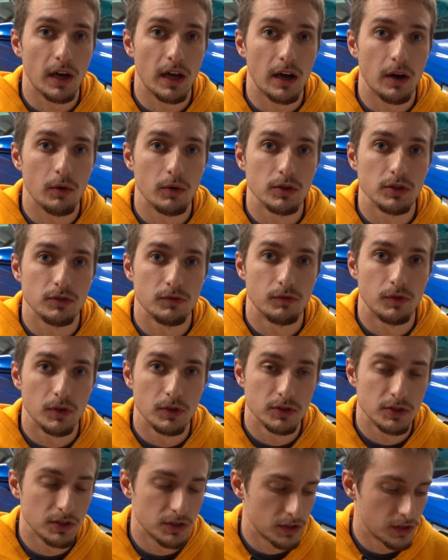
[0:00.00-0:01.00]
hours
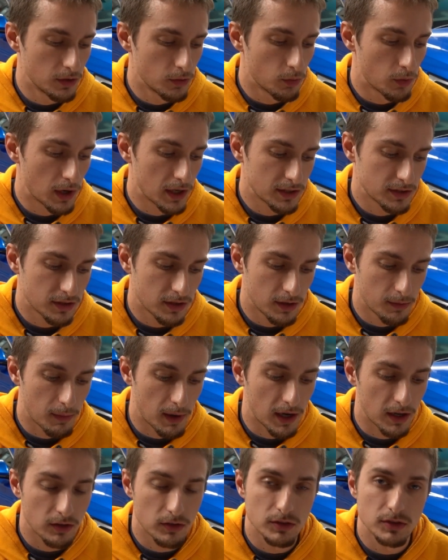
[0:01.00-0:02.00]
versus the rest of the
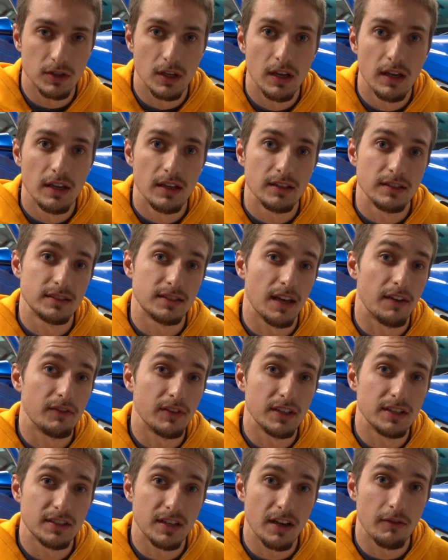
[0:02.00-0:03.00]
models
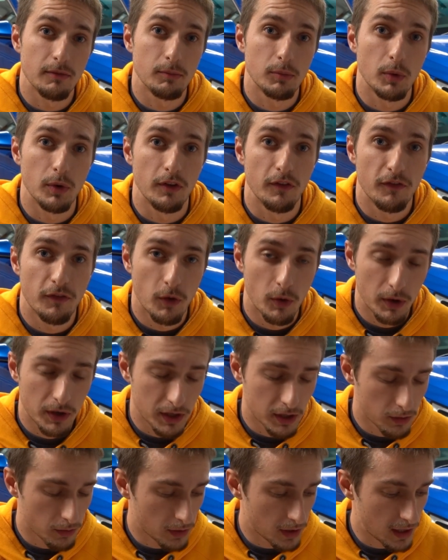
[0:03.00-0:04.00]
77.4
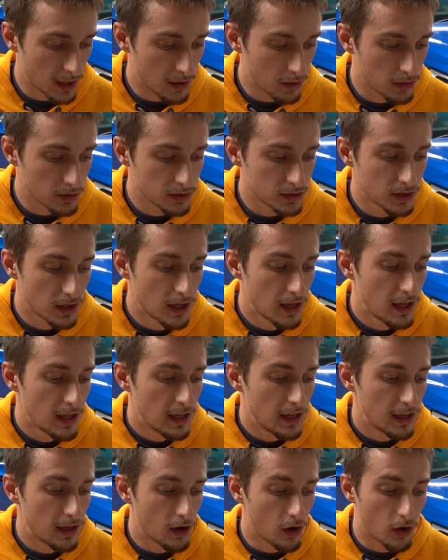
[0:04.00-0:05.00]
kilowatt hours.
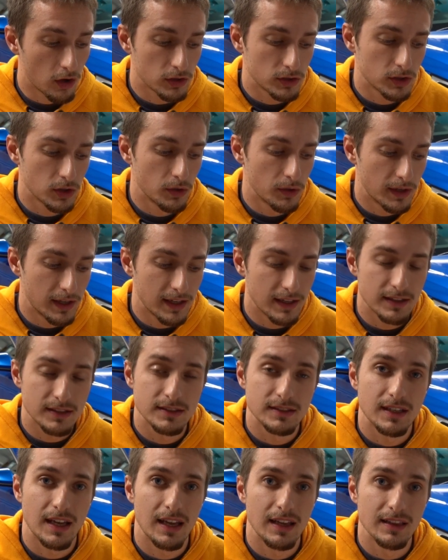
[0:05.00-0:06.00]
It also
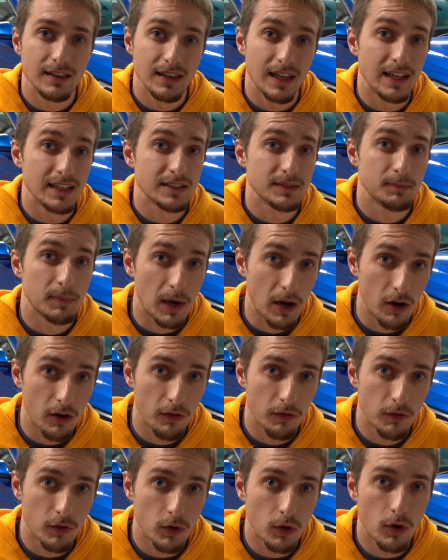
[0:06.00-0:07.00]
gets a less
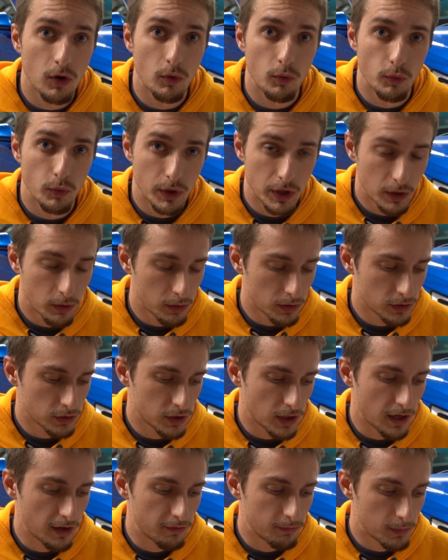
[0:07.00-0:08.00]
powerful rear-wheel
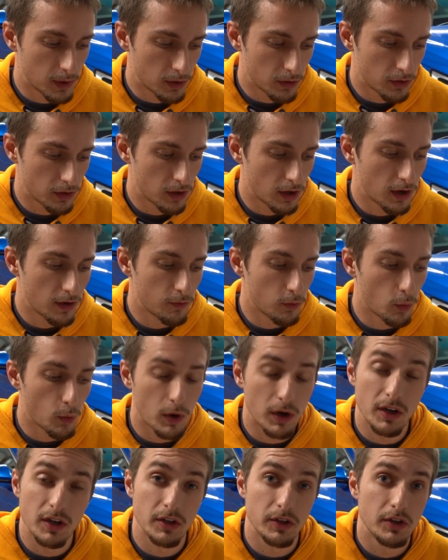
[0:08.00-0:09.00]
drive motor of
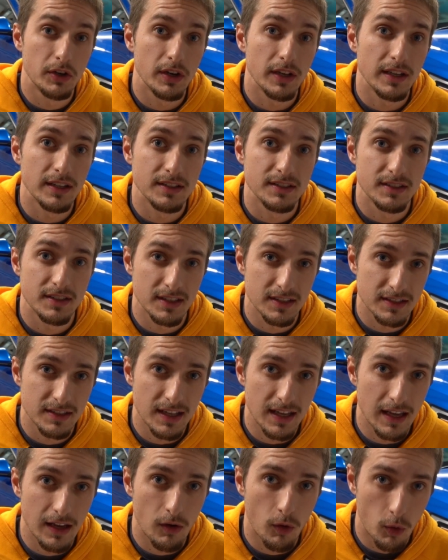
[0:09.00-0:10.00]

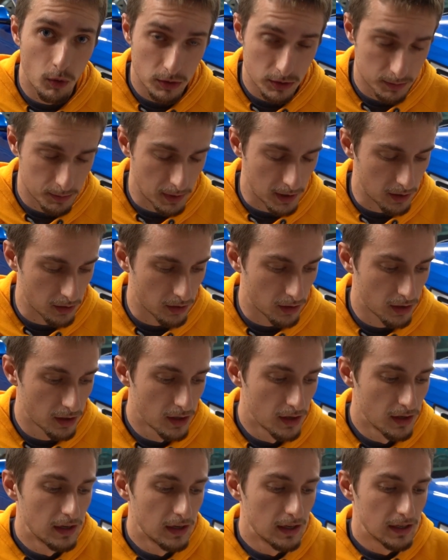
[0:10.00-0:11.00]
168 horsepower.
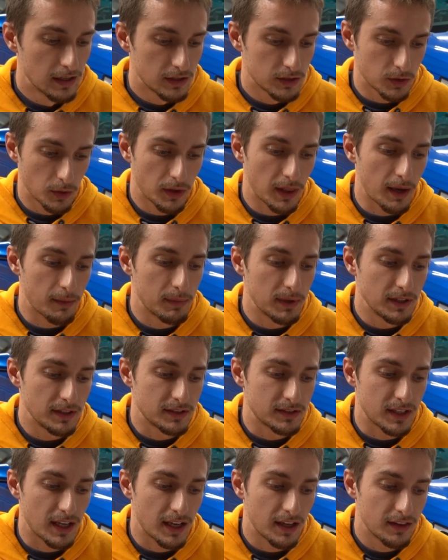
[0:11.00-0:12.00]
So with that being
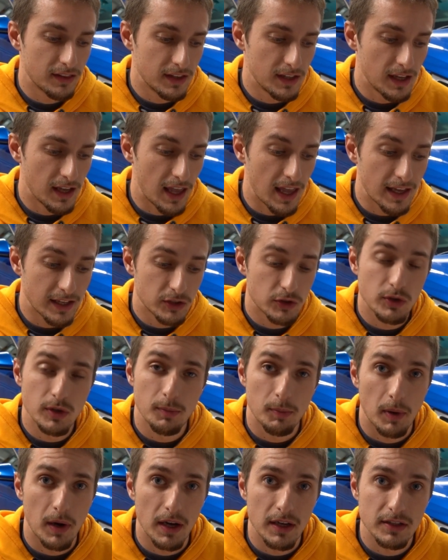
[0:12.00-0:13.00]
said, the entry
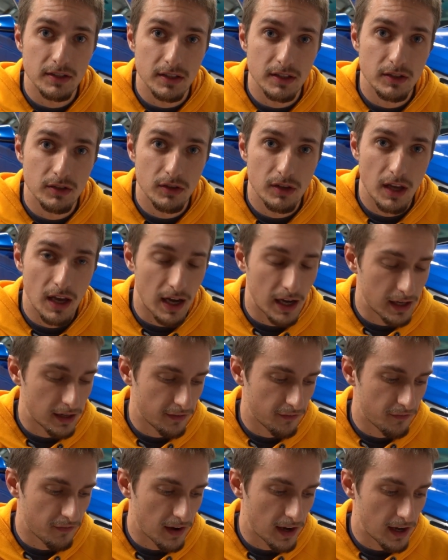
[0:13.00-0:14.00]
price into the
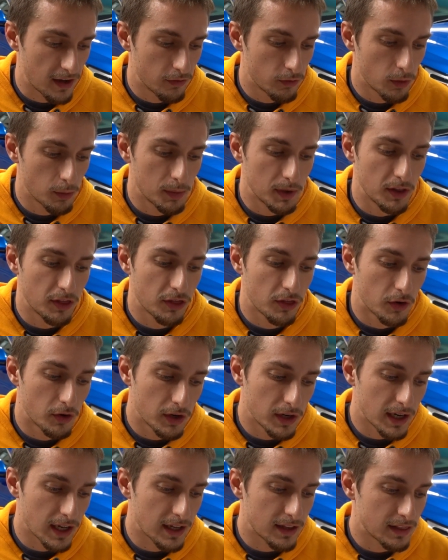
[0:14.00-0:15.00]
IONIQ 5 will be
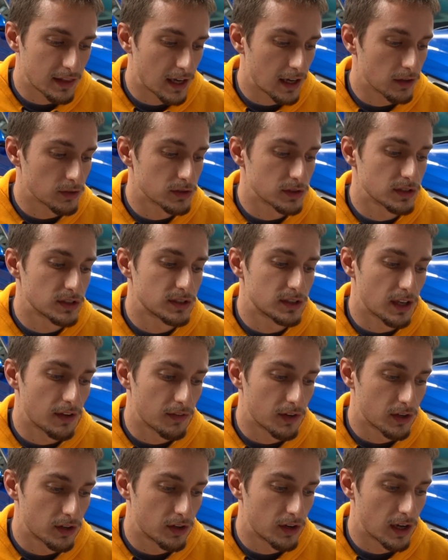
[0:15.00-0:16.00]

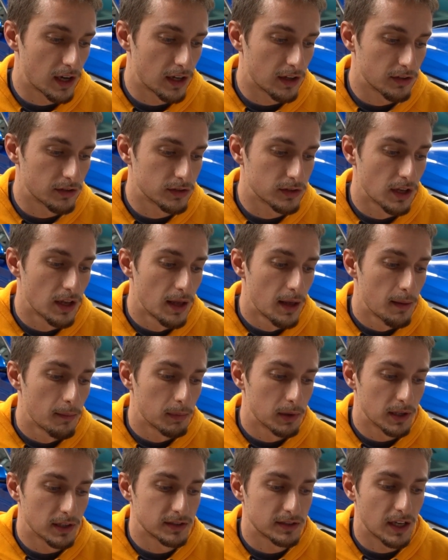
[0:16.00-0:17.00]
$39,700
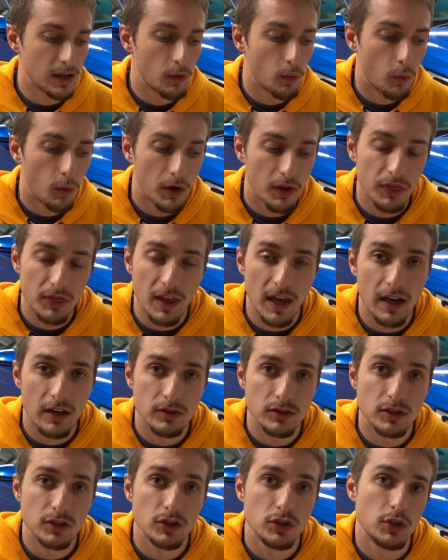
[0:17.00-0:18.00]
plus a
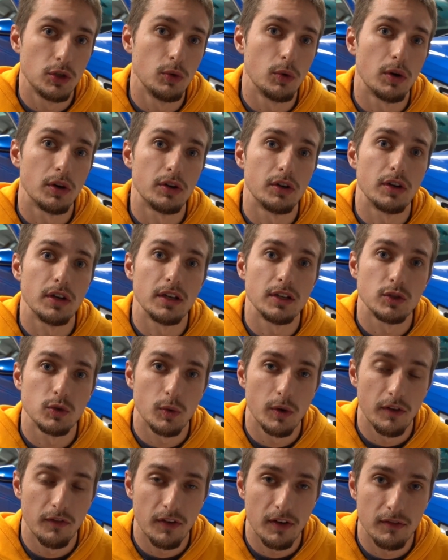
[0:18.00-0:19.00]

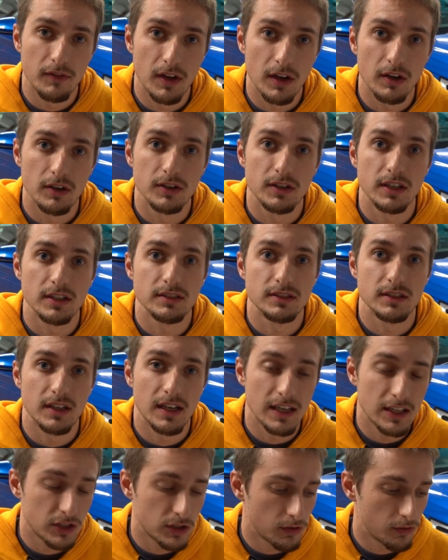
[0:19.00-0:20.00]
$1,225
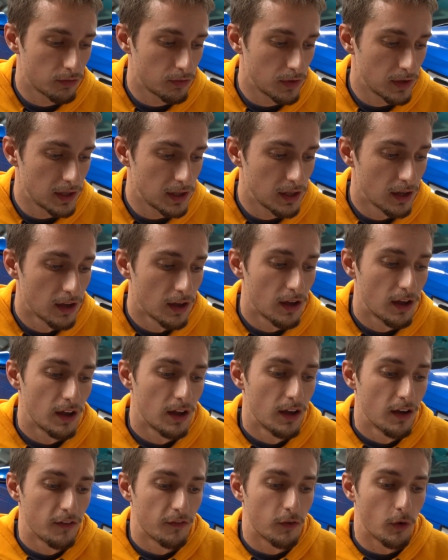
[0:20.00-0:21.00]
destination fee,
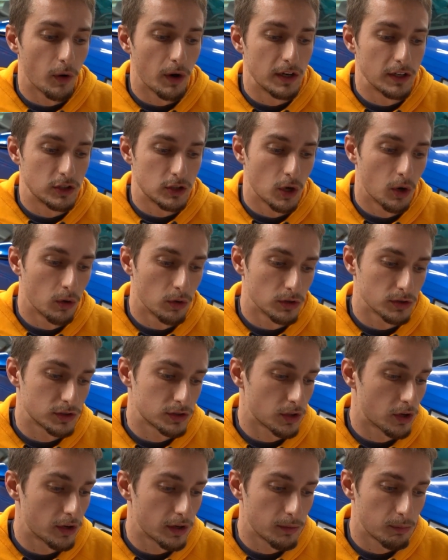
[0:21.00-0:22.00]
for a total
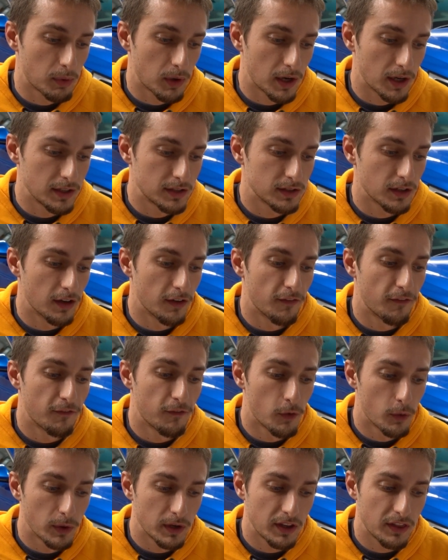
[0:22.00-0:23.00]
starting price of
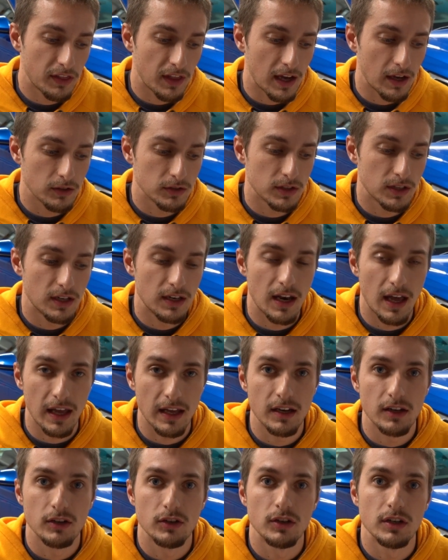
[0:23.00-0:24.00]

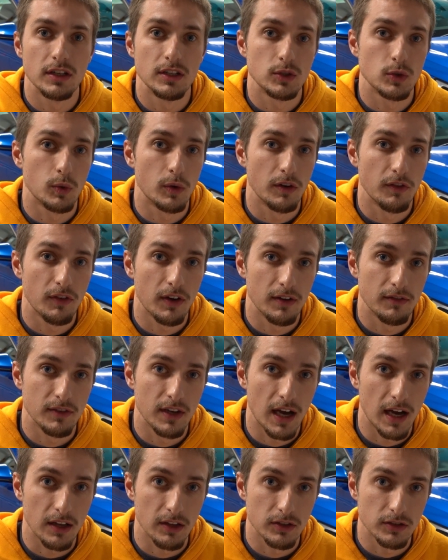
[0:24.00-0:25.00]

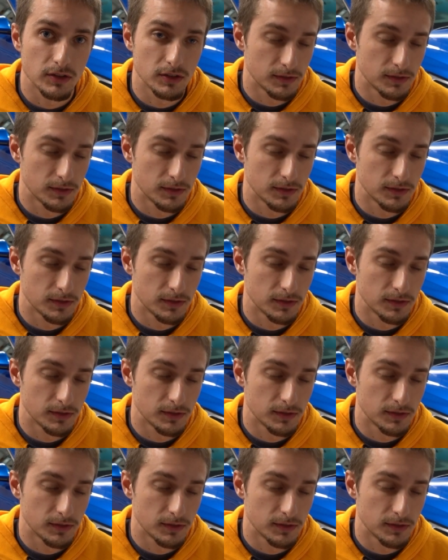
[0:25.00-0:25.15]
$40,925.